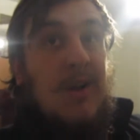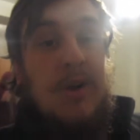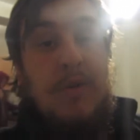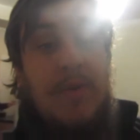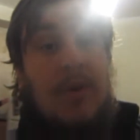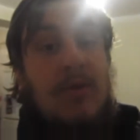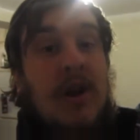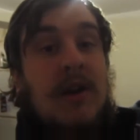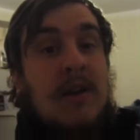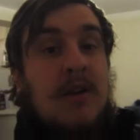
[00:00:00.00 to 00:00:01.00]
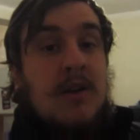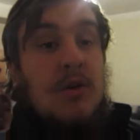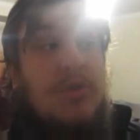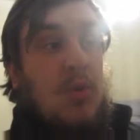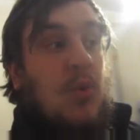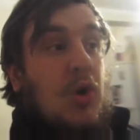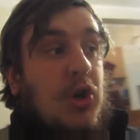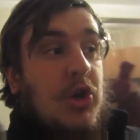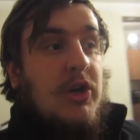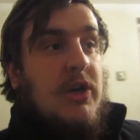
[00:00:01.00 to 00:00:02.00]
go for a run, go to
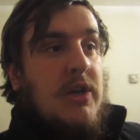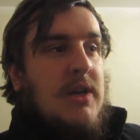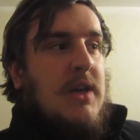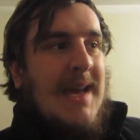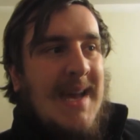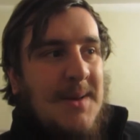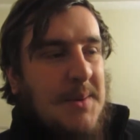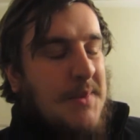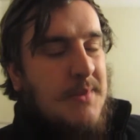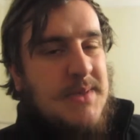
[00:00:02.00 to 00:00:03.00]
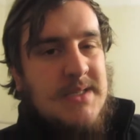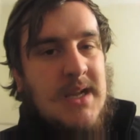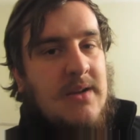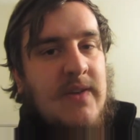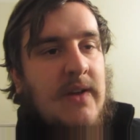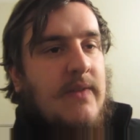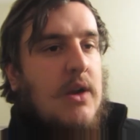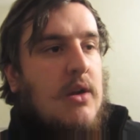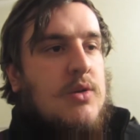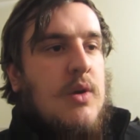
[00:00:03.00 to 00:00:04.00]
work. I've been up since like 5
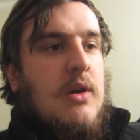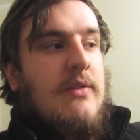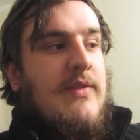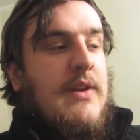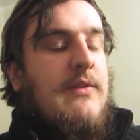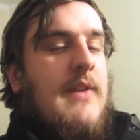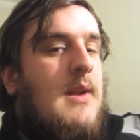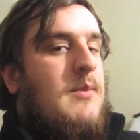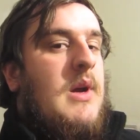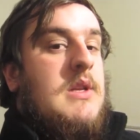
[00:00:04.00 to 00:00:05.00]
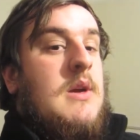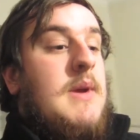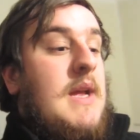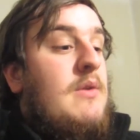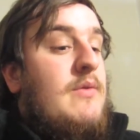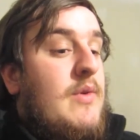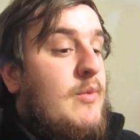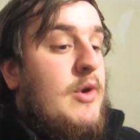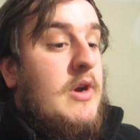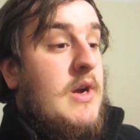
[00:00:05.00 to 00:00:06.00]
o'clock, so I got a funny feeling by the time I get home
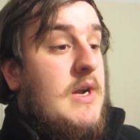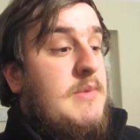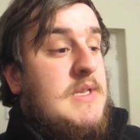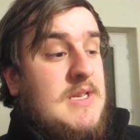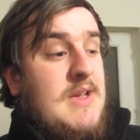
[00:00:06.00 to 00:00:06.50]
from work I'm gonna be